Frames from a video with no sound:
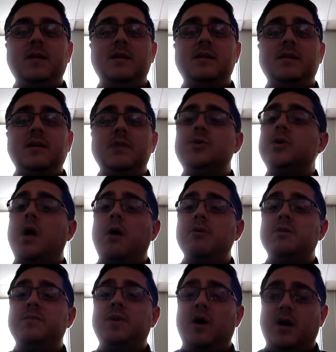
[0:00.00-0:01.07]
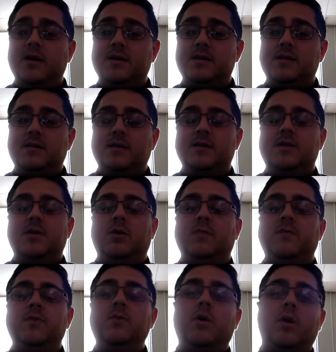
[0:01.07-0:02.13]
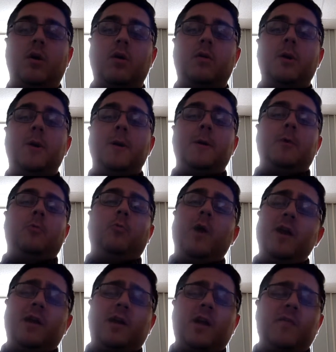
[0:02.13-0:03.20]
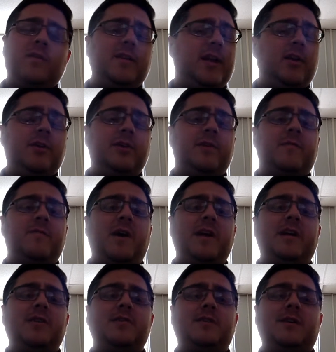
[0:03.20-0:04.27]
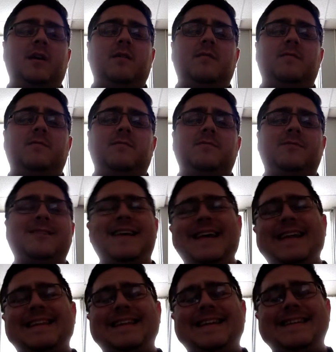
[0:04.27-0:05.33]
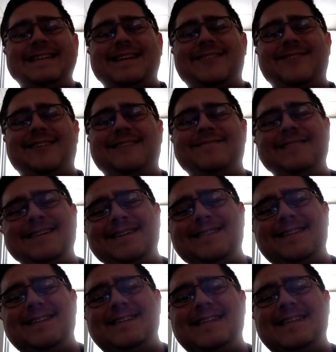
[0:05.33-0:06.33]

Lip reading: is that you should always be honest. And so if you are writing a cover letter and you're finding yourself saying things that are like, well, they